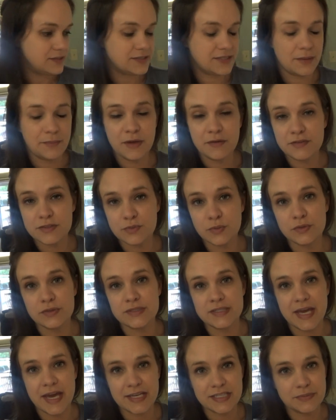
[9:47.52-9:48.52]
Some of us
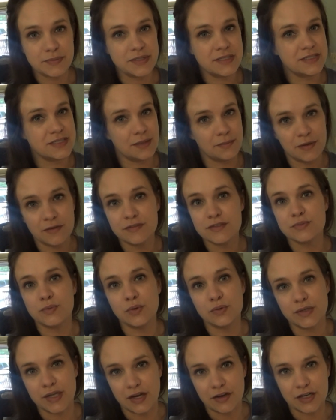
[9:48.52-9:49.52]
want Zaxby's, some of us
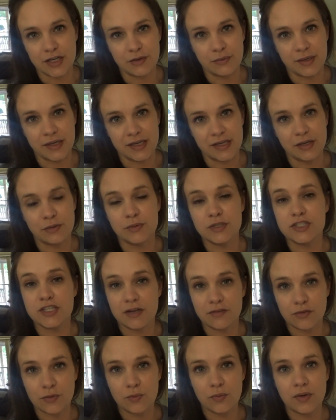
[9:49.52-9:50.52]
want Dairy Queen.
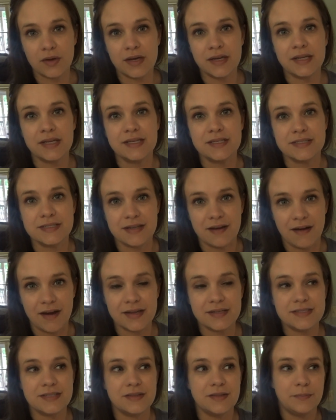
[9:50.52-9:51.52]
Whichever one is
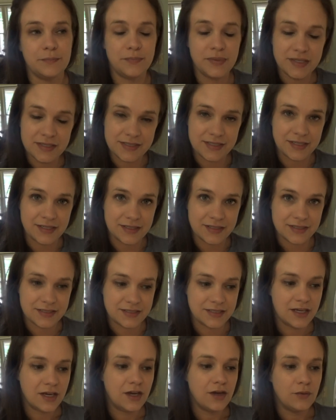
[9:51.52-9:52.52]
not the
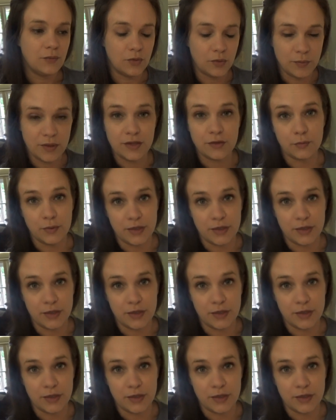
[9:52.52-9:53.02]
busiest will be the